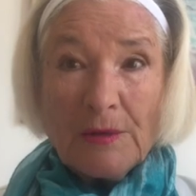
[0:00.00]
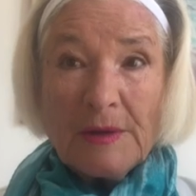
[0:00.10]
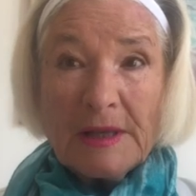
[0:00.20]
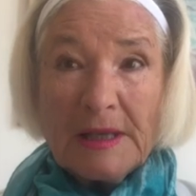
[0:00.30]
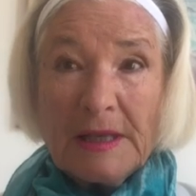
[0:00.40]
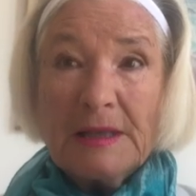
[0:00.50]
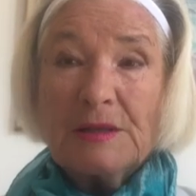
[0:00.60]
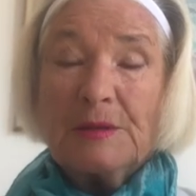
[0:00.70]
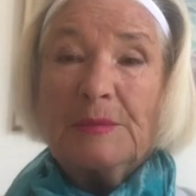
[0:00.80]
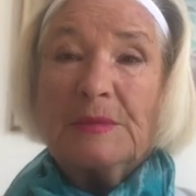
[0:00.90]
the
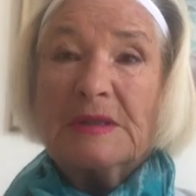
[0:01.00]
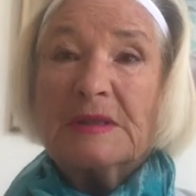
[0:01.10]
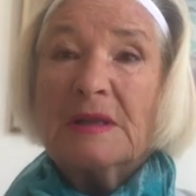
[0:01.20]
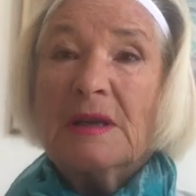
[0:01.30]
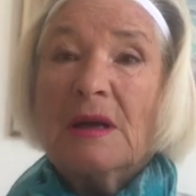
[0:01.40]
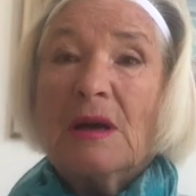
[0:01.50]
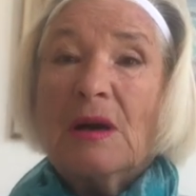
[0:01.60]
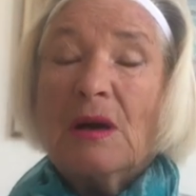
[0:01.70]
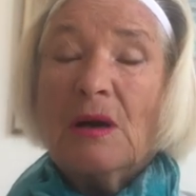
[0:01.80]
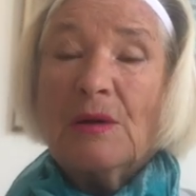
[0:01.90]
kingdoms
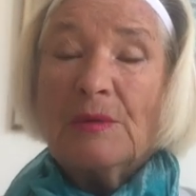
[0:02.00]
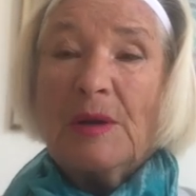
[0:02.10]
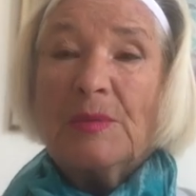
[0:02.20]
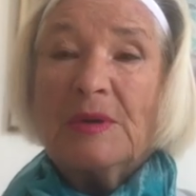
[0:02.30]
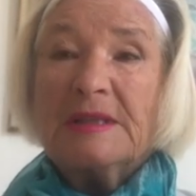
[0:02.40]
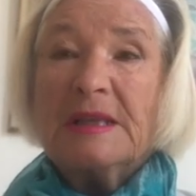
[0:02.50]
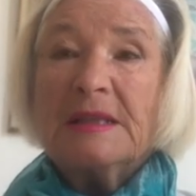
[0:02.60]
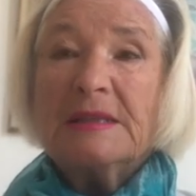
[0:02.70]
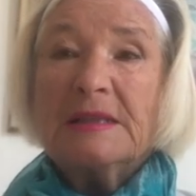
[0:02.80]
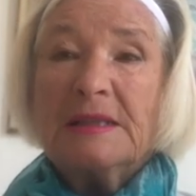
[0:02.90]
are
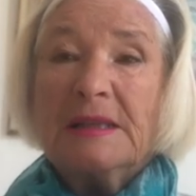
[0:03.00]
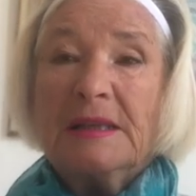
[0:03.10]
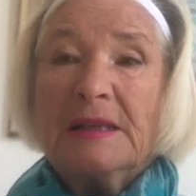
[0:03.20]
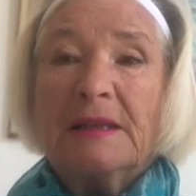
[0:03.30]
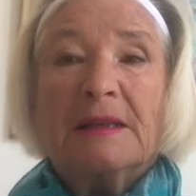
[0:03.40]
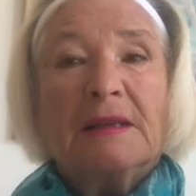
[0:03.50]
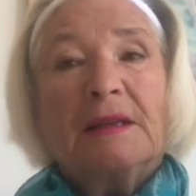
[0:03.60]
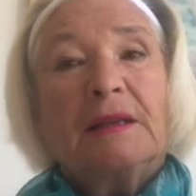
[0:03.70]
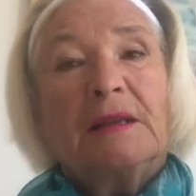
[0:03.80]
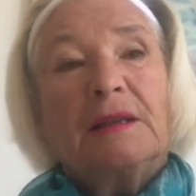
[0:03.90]
represented here.
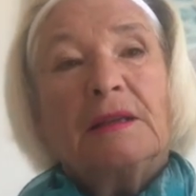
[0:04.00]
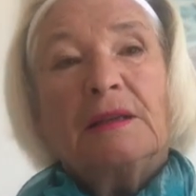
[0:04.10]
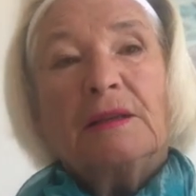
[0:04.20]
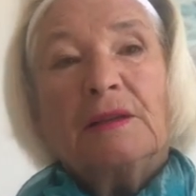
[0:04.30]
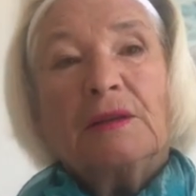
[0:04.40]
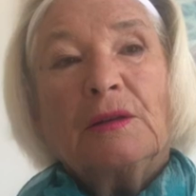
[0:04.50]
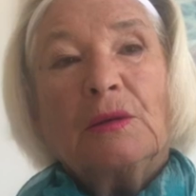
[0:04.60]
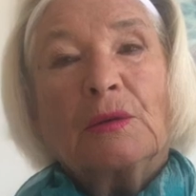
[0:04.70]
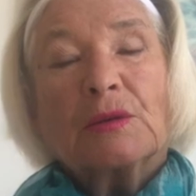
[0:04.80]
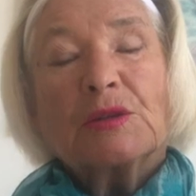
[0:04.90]

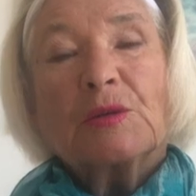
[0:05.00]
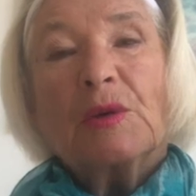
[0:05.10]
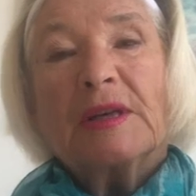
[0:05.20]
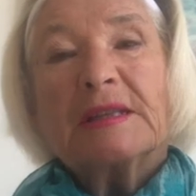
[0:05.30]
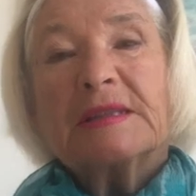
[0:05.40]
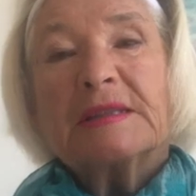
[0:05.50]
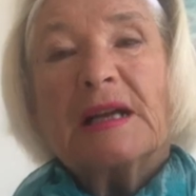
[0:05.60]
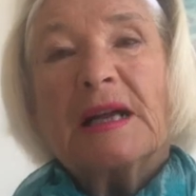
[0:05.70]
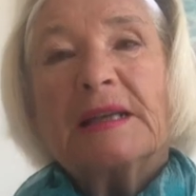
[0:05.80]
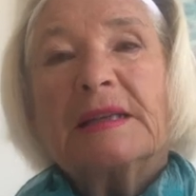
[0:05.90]
Look to one
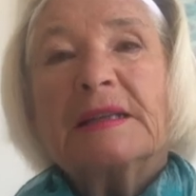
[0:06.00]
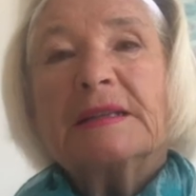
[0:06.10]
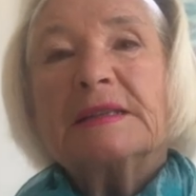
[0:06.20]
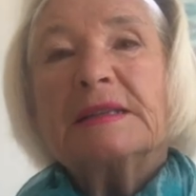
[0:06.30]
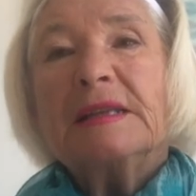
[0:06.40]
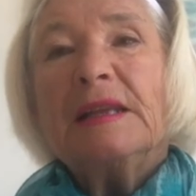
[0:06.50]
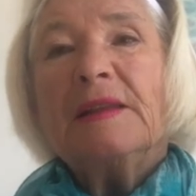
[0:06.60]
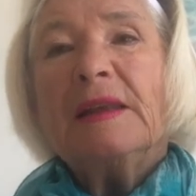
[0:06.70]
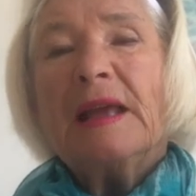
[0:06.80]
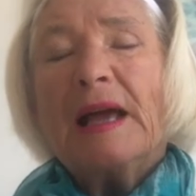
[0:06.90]
side and see
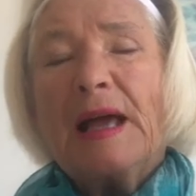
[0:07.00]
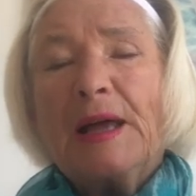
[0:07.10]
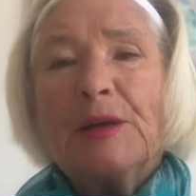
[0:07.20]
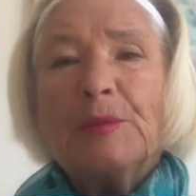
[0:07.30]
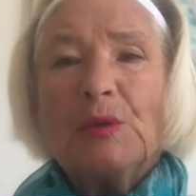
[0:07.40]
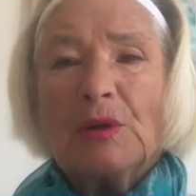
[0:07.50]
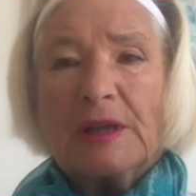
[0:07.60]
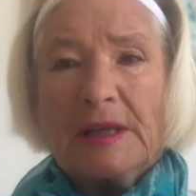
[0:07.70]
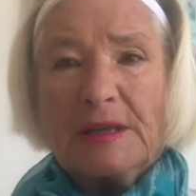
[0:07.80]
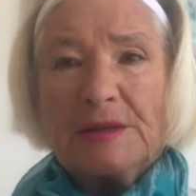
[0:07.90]
the animal
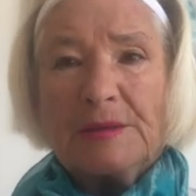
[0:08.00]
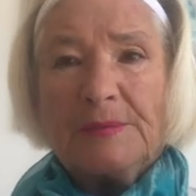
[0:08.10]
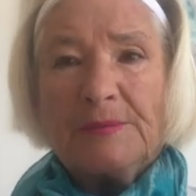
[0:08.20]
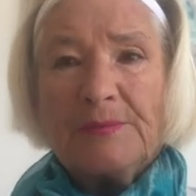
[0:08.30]
kingdom.